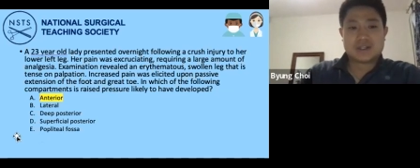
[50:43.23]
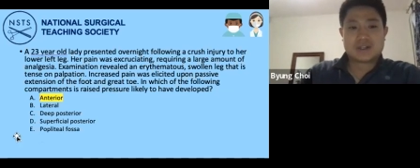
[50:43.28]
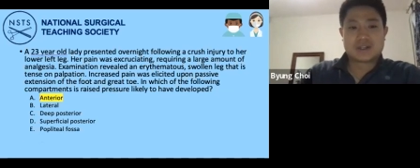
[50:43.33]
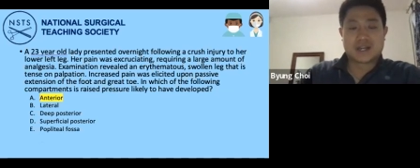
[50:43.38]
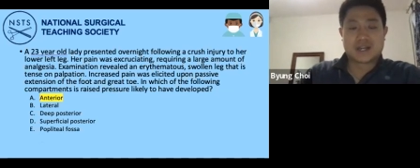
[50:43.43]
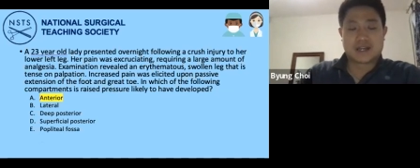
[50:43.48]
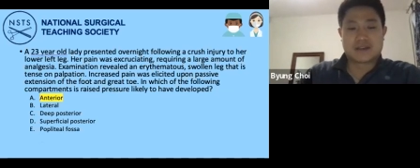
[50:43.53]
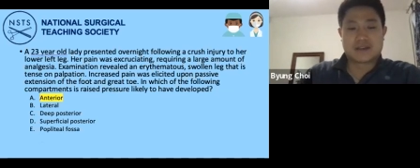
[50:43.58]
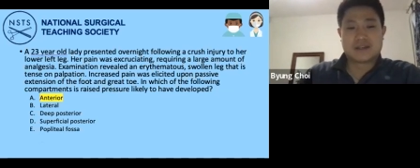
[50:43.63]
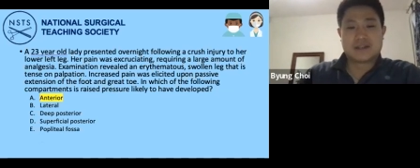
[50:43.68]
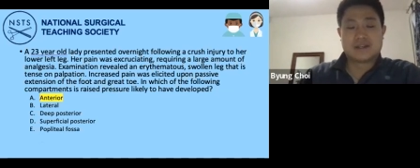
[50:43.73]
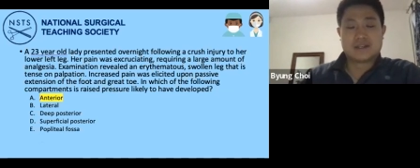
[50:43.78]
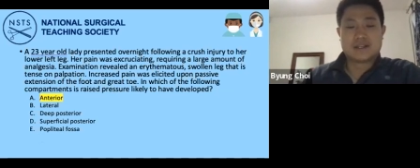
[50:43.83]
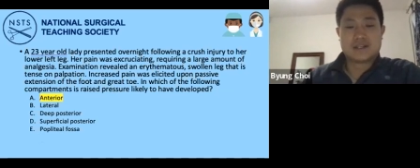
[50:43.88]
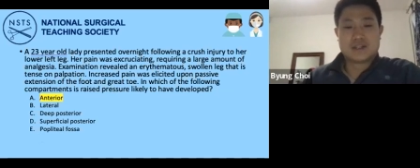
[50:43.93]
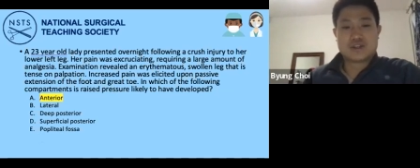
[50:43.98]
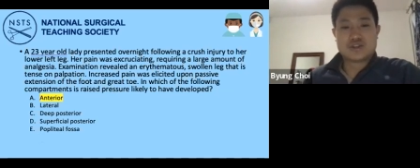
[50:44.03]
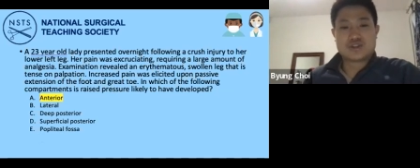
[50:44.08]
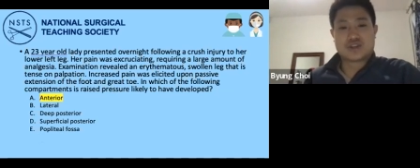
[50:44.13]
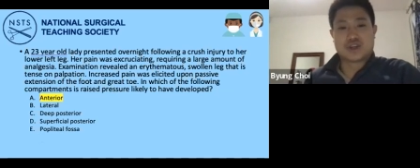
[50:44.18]
Okay.
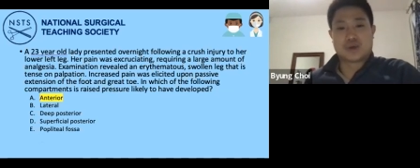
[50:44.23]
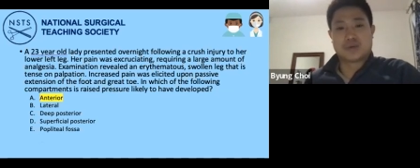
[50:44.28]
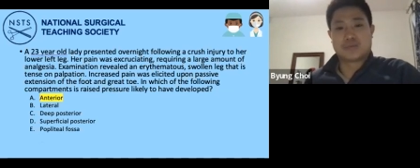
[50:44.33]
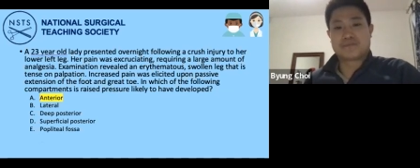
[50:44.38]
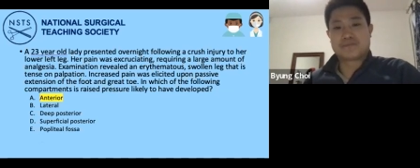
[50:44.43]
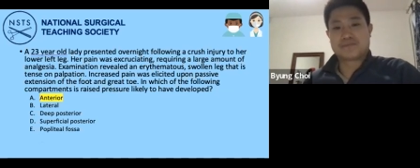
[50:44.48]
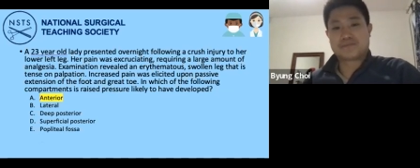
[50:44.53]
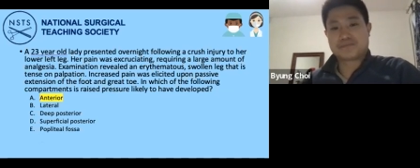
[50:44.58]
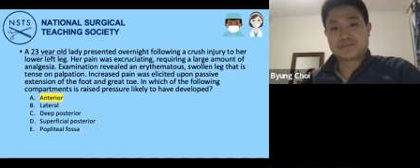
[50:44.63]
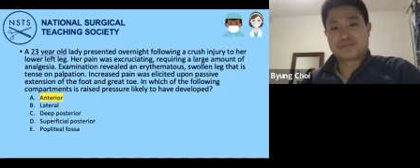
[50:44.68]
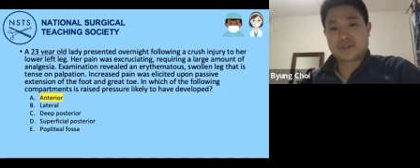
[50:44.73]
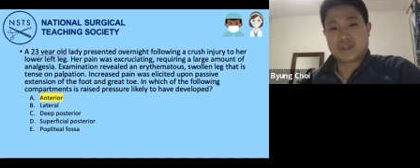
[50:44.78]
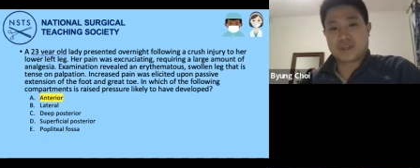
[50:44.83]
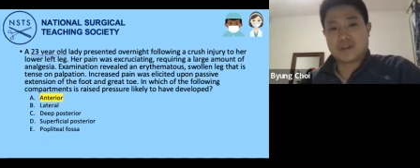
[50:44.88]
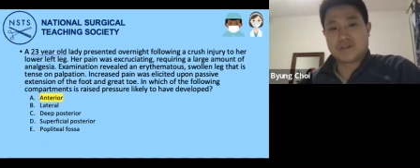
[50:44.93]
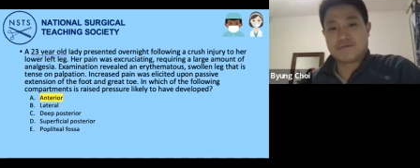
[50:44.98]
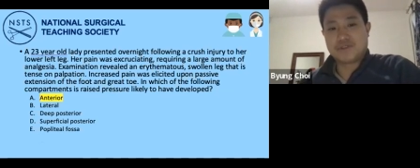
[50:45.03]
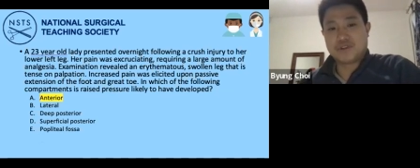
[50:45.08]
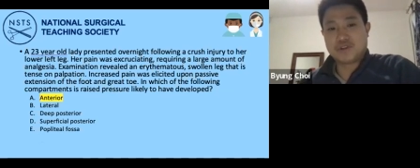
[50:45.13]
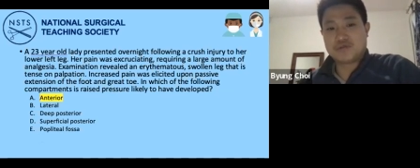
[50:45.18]
So
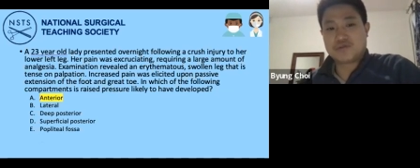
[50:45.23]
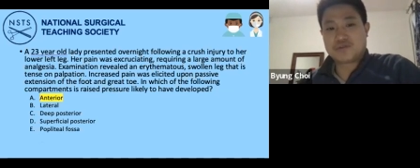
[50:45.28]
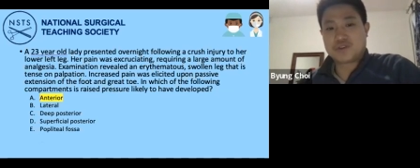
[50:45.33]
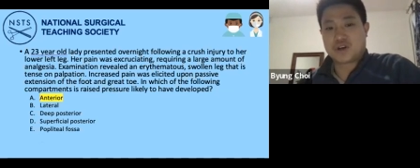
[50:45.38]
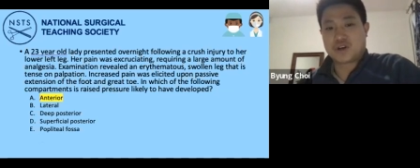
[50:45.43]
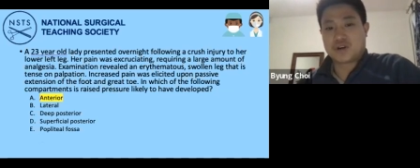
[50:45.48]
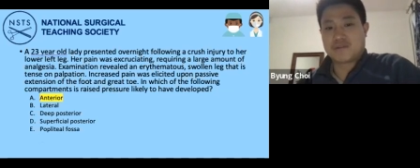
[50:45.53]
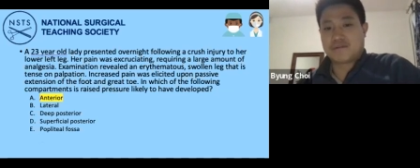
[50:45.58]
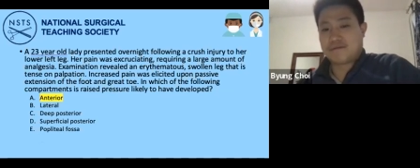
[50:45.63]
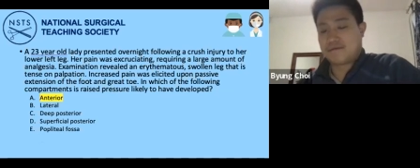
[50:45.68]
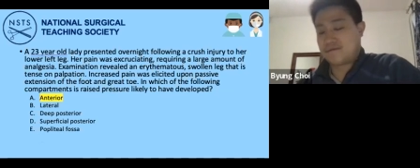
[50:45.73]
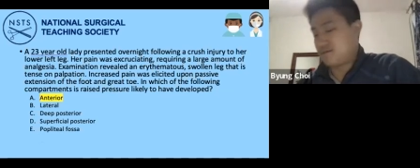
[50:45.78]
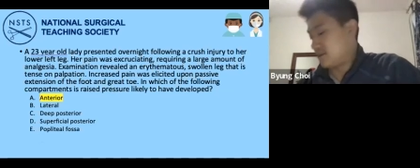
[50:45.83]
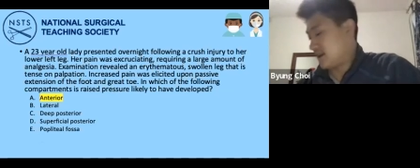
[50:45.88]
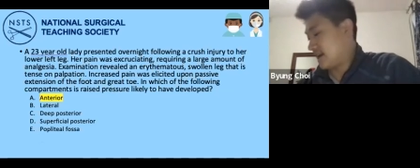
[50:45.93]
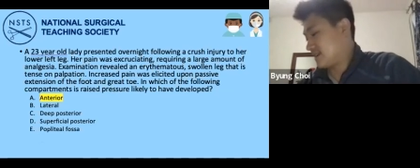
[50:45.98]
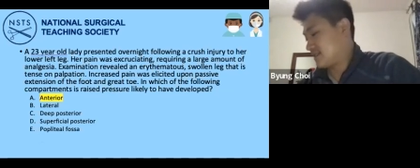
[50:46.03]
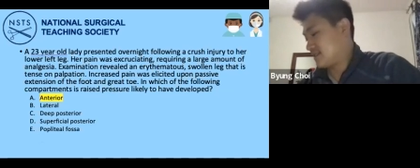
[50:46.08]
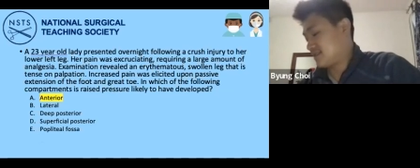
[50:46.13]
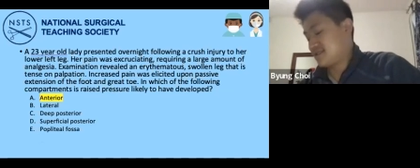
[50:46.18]
if you've got
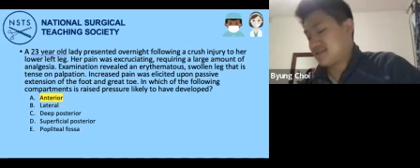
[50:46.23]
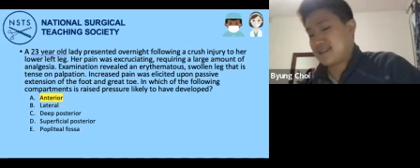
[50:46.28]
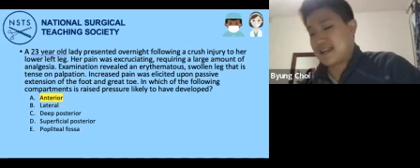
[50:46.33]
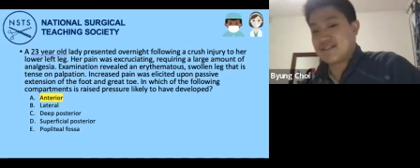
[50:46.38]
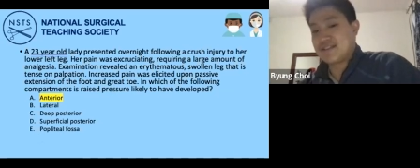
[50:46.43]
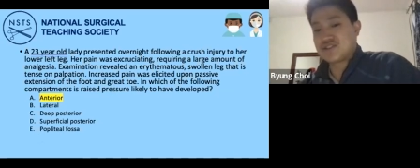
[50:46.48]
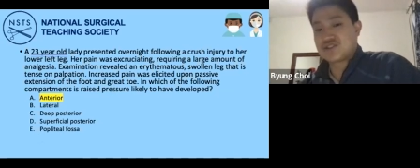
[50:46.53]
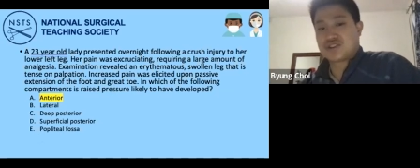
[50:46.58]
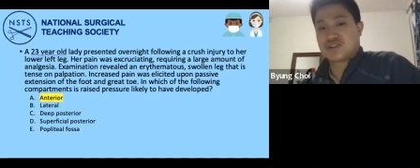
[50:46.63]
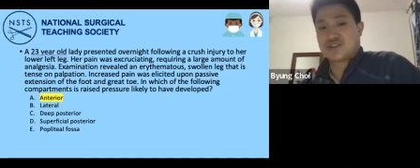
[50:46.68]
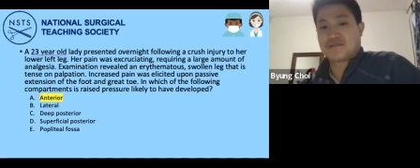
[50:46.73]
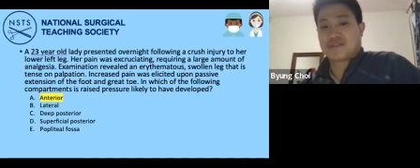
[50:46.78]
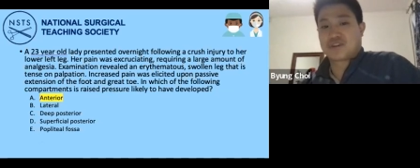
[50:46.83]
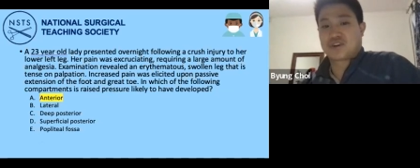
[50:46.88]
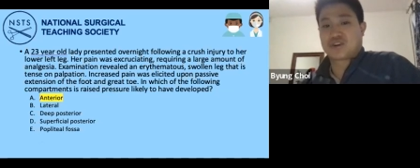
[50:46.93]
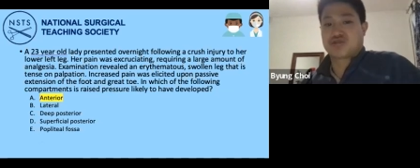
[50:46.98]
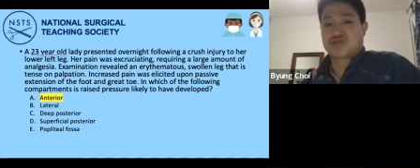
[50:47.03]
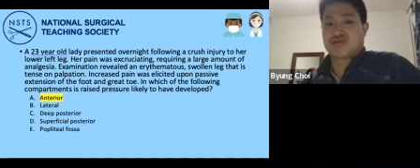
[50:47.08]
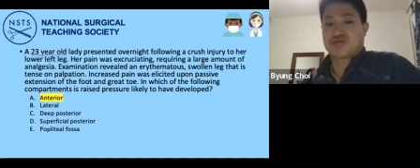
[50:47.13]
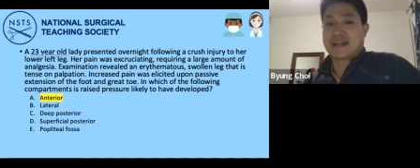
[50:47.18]
extension of the
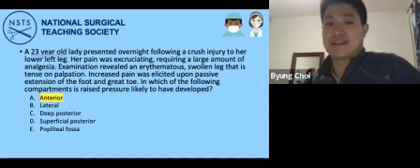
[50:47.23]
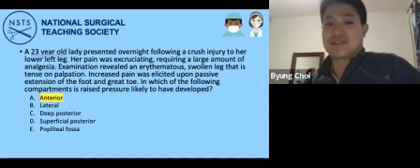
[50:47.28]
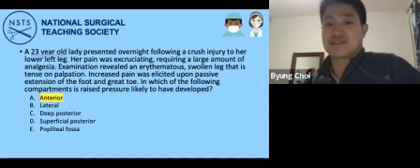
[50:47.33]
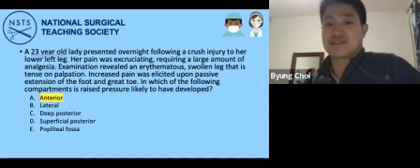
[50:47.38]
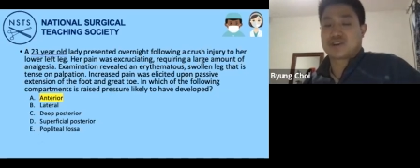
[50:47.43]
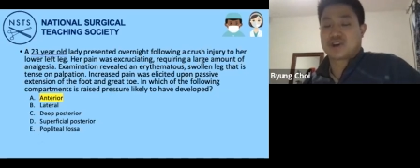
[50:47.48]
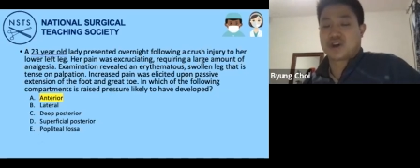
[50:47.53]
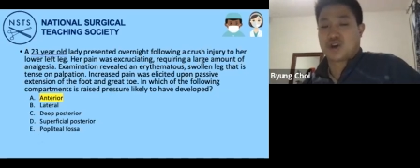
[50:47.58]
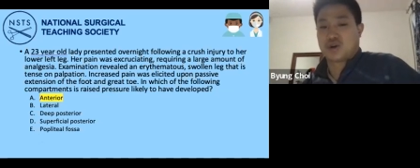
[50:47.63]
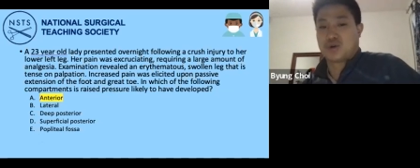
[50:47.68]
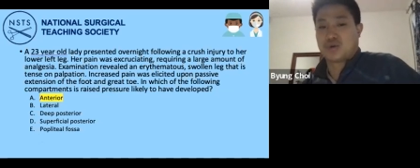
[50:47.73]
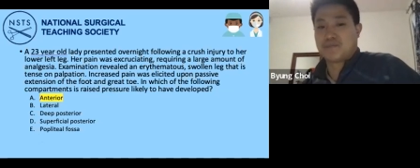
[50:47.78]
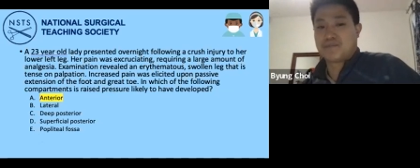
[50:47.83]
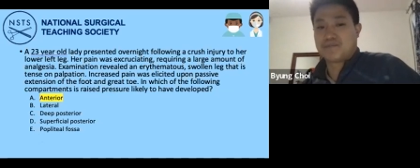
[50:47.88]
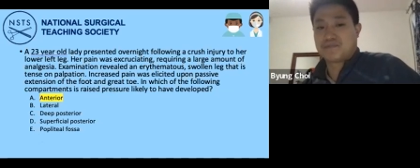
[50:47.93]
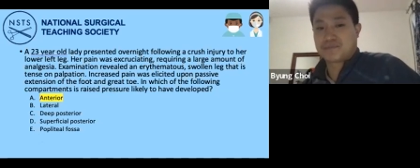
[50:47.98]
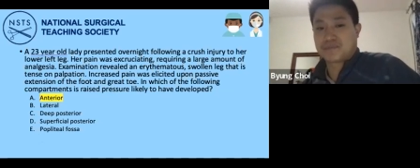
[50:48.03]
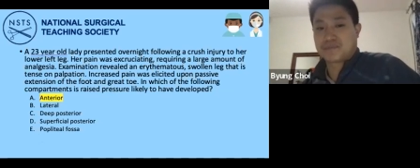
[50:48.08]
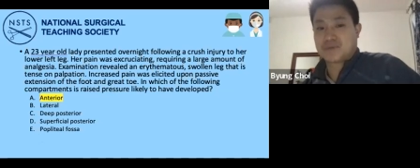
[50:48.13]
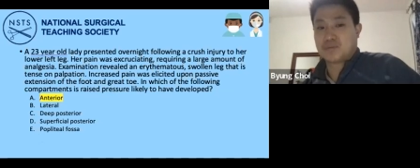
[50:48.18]
great toe
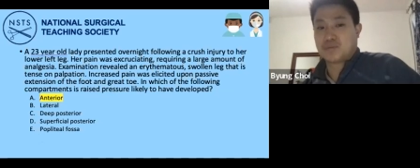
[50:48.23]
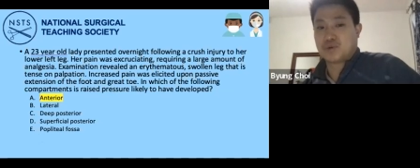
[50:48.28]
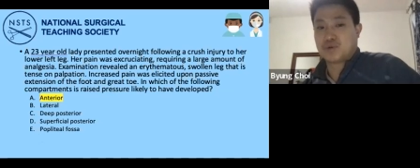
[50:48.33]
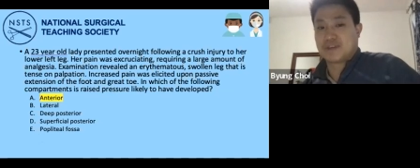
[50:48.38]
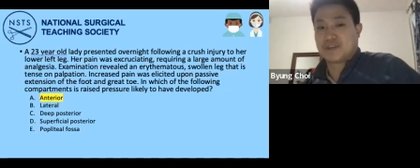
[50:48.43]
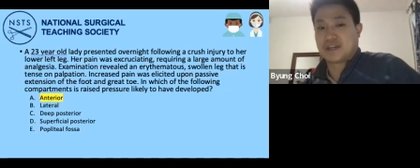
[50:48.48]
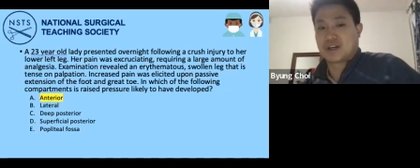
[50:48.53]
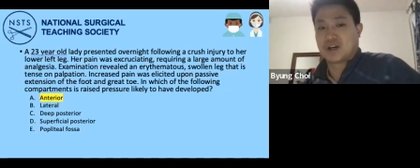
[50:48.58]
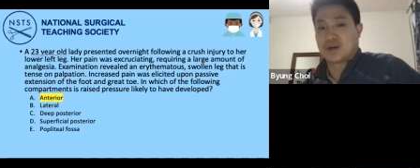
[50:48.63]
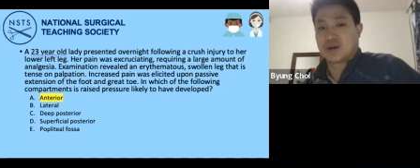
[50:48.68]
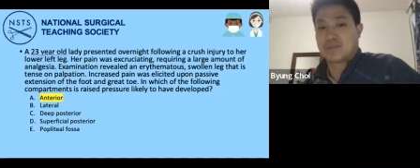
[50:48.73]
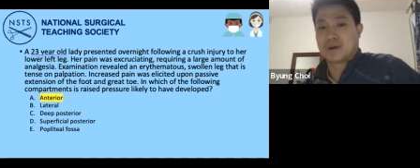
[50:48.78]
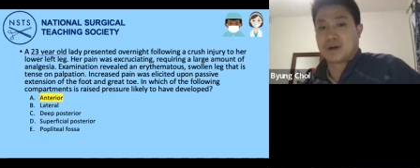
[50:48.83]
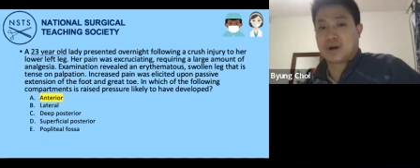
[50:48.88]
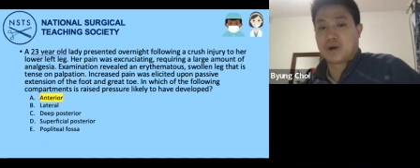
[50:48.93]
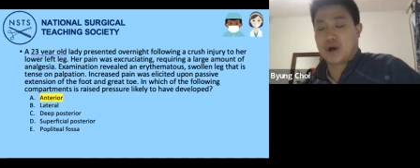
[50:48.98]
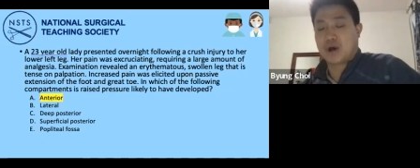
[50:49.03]
moving up,